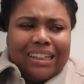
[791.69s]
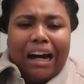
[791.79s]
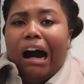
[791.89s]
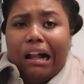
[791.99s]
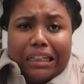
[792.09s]

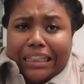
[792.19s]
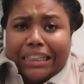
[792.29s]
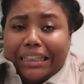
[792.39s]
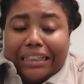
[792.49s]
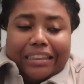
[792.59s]

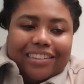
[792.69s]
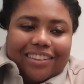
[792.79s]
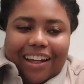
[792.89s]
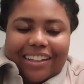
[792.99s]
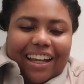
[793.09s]

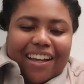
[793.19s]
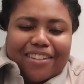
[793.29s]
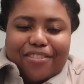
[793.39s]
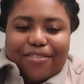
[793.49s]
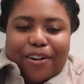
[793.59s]
colleagues, I
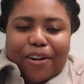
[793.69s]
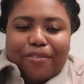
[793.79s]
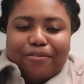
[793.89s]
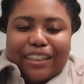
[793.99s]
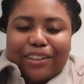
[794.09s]
guess,
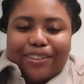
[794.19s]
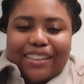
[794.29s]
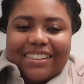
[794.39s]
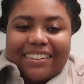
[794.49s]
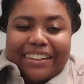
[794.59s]
from U
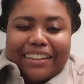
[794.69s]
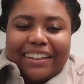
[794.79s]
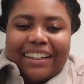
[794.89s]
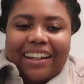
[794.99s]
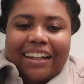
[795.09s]
N
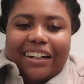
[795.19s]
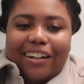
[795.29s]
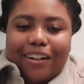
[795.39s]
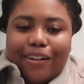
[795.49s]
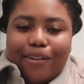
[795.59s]
C.
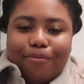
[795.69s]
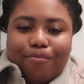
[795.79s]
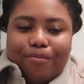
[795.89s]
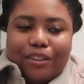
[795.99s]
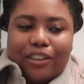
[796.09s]

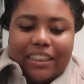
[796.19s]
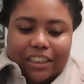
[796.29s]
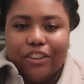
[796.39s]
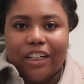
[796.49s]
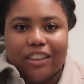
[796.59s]
Um, so like
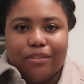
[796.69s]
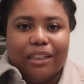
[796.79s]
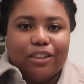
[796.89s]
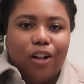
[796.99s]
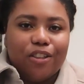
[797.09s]
the director of
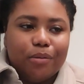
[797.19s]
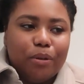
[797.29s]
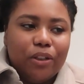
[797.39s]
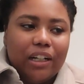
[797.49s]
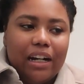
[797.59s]
my scholarship
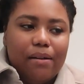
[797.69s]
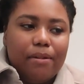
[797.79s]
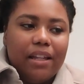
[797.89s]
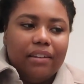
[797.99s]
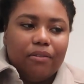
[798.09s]
program
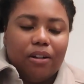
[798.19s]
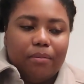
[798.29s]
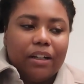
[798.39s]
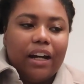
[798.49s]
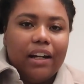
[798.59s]
and then one
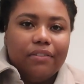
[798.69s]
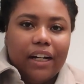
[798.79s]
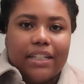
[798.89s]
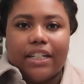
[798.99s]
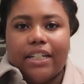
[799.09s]
of my grad
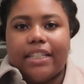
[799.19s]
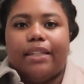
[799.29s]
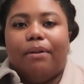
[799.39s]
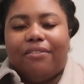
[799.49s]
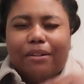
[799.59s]
advisors and
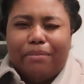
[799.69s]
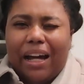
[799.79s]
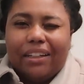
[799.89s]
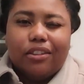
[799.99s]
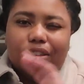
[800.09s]
then my friend
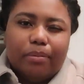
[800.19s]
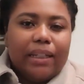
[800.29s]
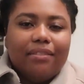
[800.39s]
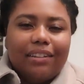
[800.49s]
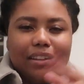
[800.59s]
Maddie, who's
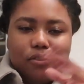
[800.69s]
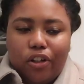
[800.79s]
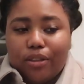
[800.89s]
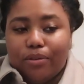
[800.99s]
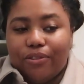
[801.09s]
been in the
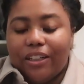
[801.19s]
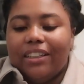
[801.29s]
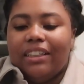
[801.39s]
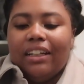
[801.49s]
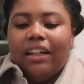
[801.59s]
vlogs before.
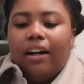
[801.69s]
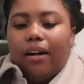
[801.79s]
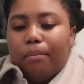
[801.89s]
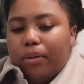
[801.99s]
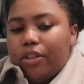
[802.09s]

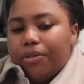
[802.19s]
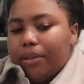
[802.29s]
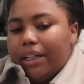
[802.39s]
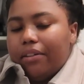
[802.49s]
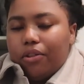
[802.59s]
Um, but we
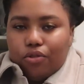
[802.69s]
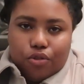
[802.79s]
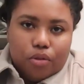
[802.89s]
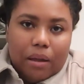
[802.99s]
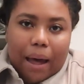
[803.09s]
do like little
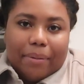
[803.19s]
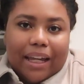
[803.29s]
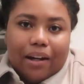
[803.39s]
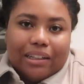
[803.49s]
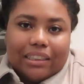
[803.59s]
Zoom
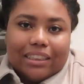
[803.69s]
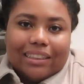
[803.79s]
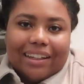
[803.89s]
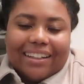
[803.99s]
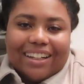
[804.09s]
happy hours
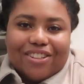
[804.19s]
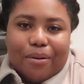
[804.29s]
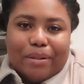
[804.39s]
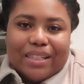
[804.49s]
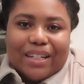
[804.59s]
to like catch
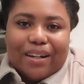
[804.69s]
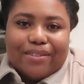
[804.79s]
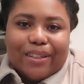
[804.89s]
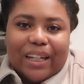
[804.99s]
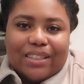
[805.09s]
up and
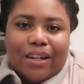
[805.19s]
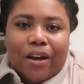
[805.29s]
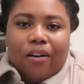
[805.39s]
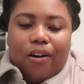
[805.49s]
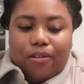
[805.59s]
stuff, so that's
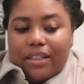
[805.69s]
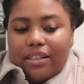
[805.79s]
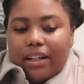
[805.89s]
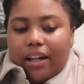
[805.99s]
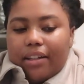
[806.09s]

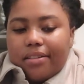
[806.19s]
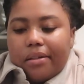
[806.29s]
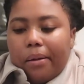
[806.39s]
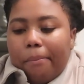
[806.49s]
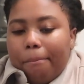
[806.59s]
always
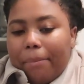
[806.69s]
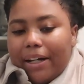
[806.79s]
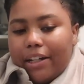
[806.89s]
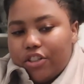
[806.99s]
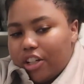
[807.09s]
nice.
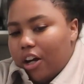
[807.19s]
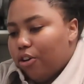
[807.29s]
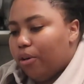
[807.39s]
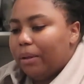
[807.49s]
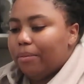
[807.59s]
But I just got
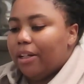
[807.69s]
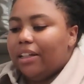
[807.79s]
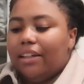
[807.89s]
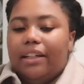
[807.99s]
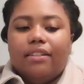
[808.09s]
home, I'm
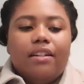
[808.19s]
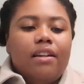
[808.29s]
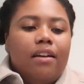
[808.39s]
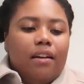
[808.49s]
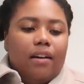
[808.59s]
running late.
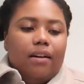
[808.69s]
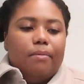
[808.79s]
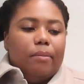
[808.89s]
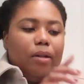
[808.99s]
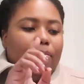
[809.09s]

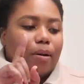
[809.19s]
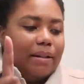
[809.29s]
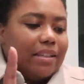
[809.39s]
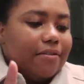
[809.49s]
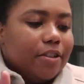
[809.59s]
Um, I'm gonna pour
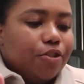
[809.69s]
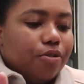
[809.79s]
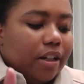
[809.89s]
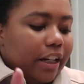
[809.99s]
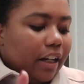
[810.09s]
myself a
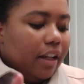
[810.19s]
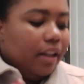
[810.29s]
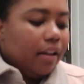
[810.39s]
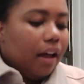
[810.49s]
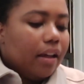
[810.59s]
drink.
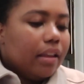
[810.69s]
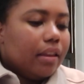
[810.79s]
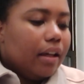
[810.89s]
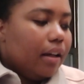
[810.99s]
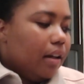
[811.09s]
I
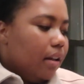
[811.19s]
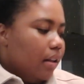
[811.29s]
think,